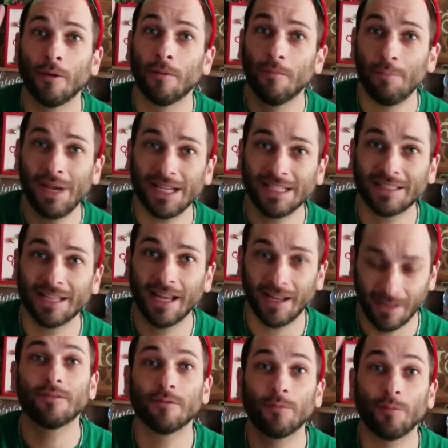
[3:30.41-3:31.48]

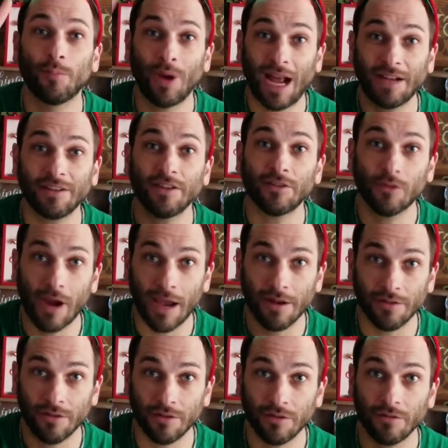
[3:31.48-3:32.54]
meditate, practice
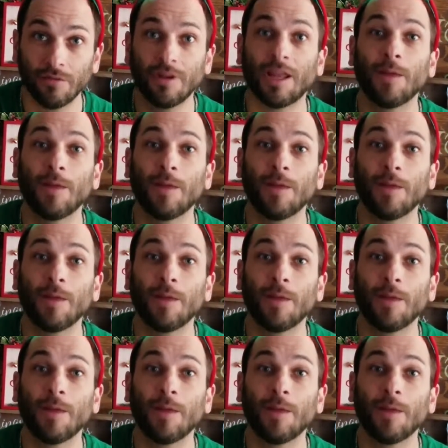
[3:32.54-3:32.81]
gratitude,